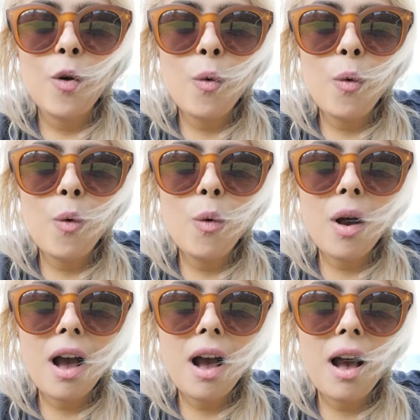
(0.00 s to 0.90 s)
Who
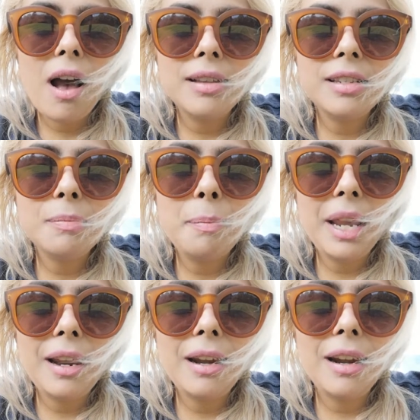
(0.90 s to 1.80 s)
has
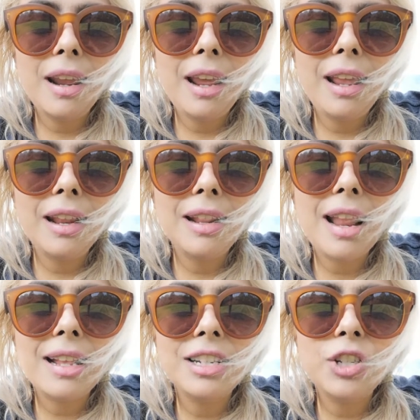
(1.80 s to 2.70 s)
been in
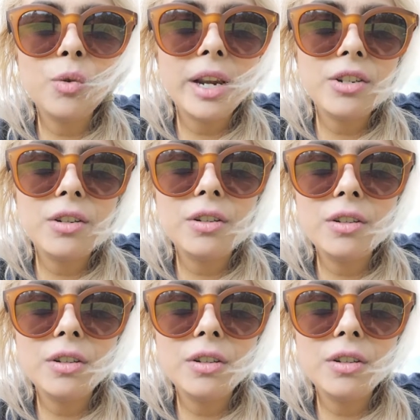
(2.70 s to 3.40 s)
that situation?